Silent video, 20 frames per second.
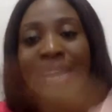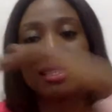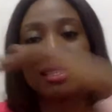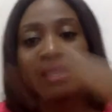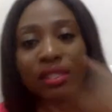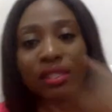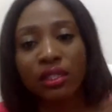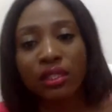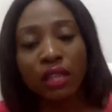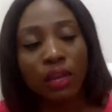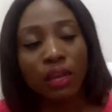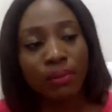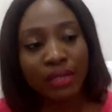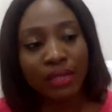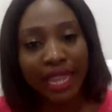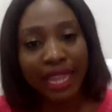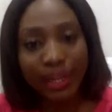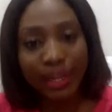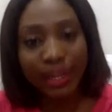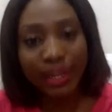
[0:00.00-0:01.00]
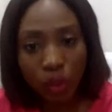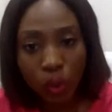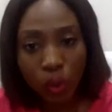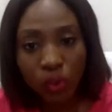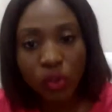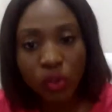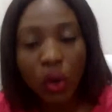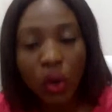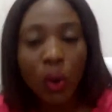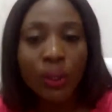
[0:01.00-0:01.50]
And the cycle
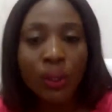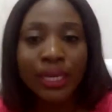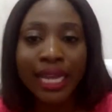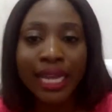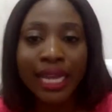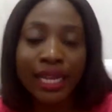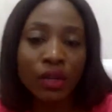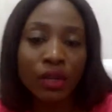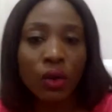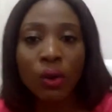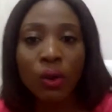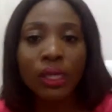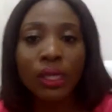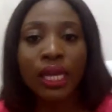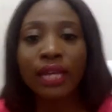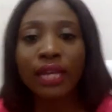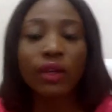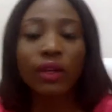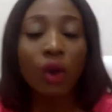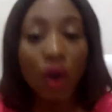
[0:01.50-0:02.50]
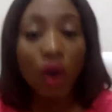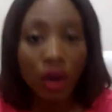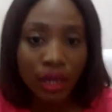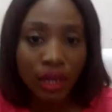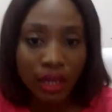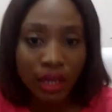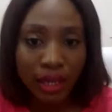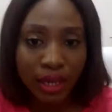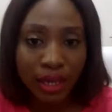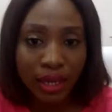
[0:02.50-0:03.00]
goes on and on and on.